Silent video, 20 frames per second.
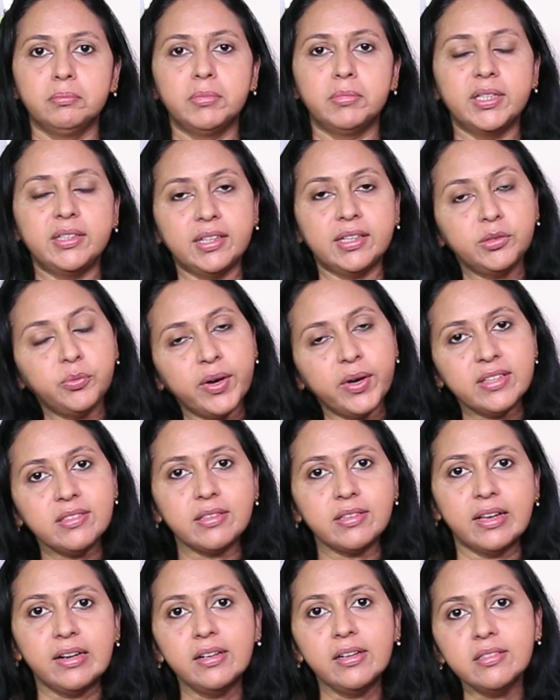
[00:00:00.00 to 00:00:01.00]
But
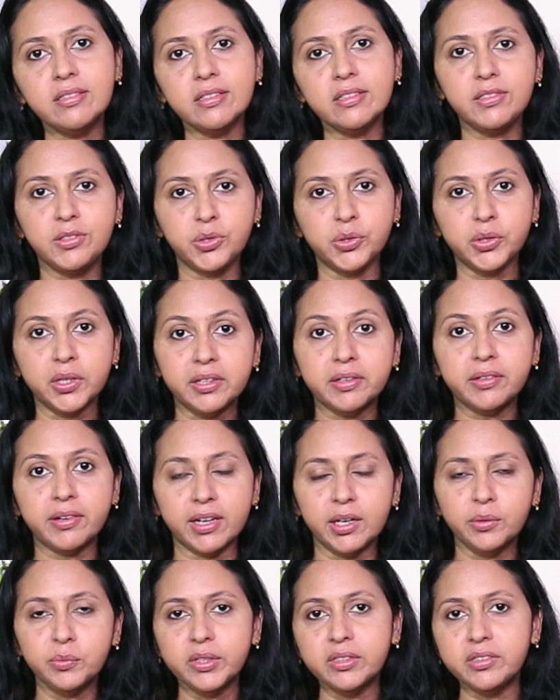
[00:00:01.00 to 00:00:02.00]
otherwise, unless it's really
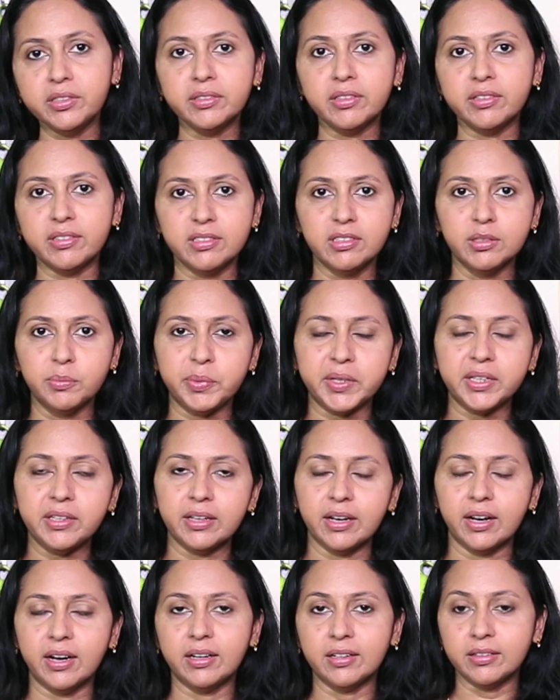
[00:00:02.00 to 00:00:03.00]
relevant in the
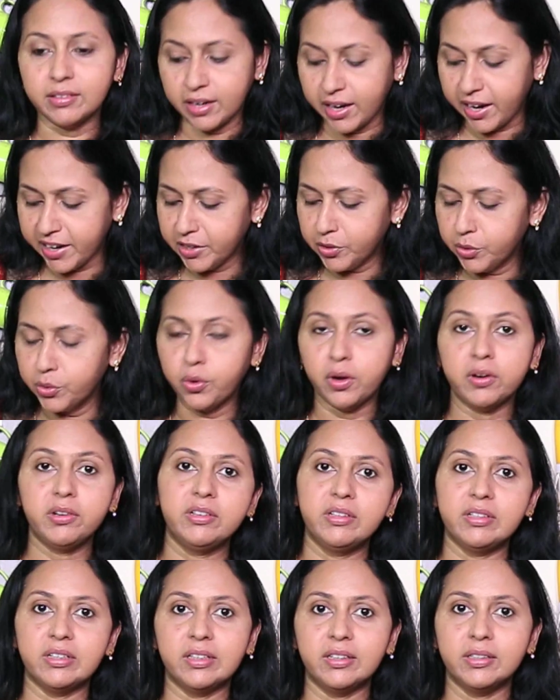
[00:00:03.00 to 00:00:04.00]
recipe, I do
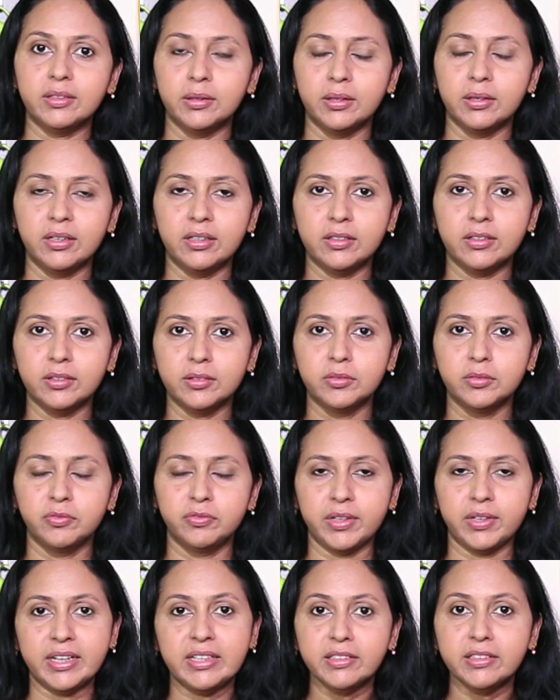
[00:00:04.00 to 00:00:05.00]
not
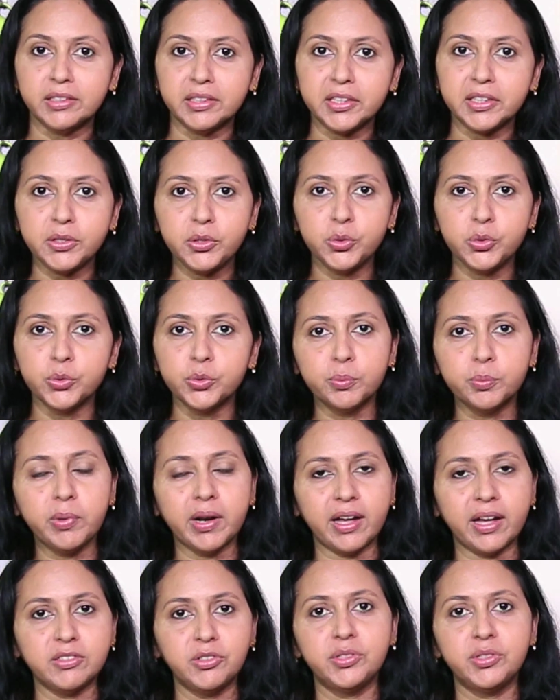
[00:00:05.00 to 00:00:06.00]
find the need to
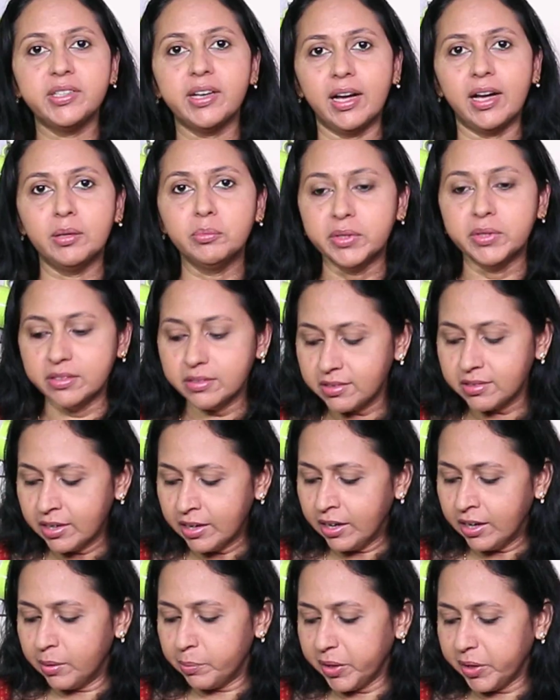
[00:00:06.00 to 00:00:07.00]
blanch the almonds,
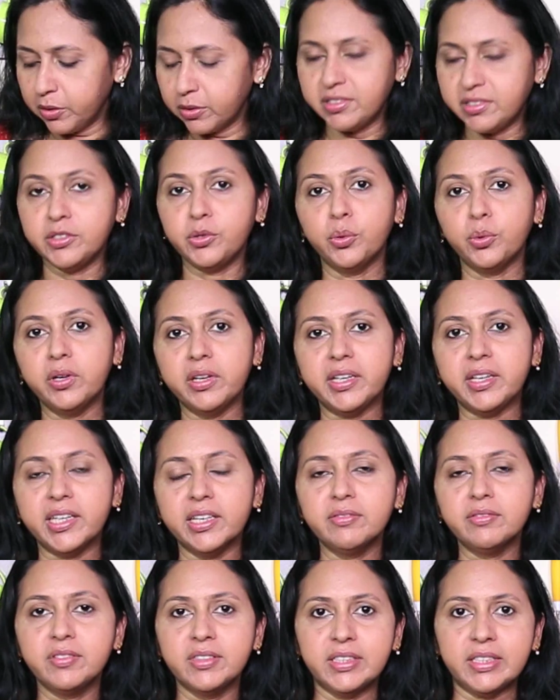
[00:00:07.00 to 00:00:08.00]
because it only
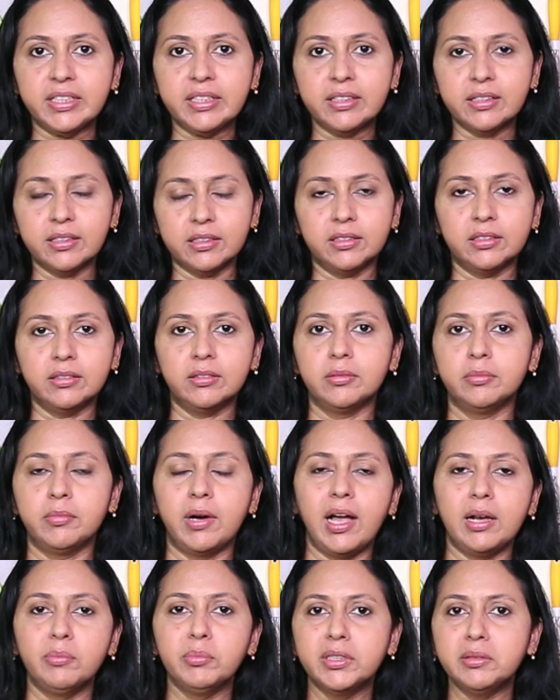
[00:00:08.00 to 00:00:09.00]
gives the
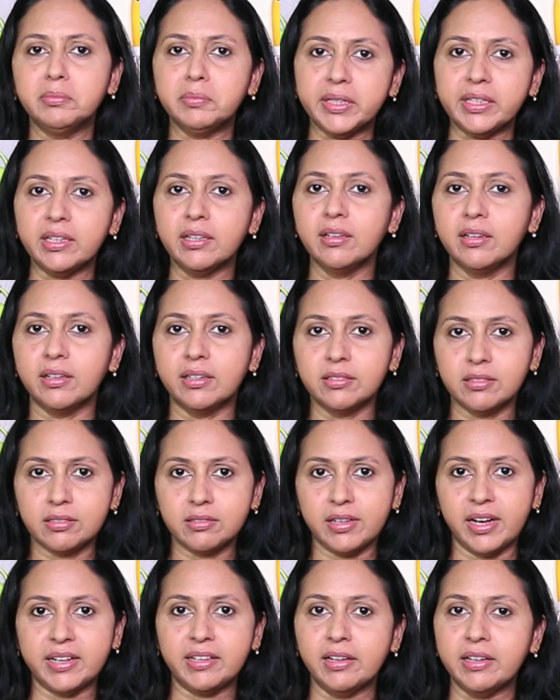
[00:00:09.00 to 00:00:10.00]
almond meal a
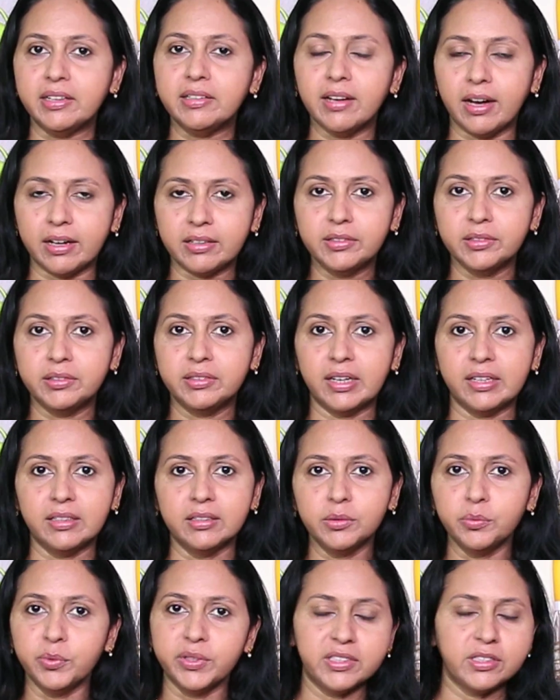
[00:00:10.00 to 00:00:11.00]
slightly darker
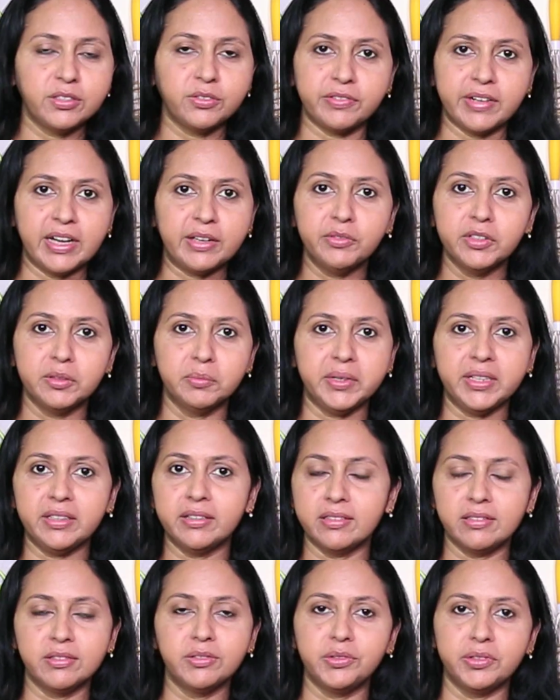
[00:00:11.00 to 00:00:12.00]
color, which is fine with me,
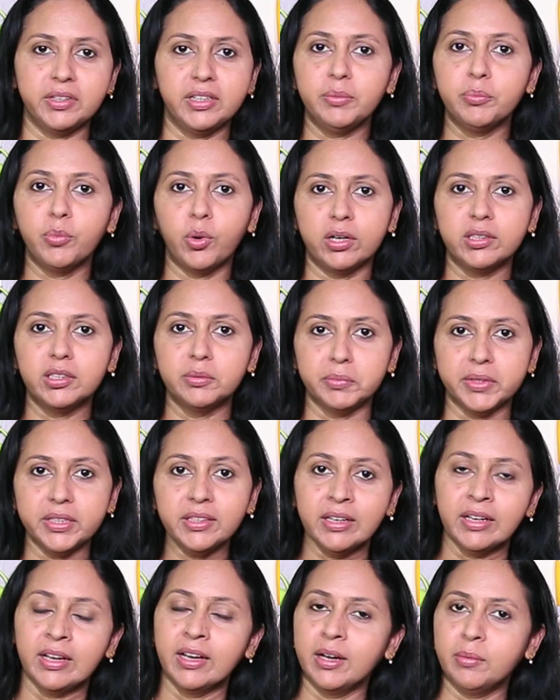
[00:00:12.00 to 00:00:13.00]
doesn't really bother me.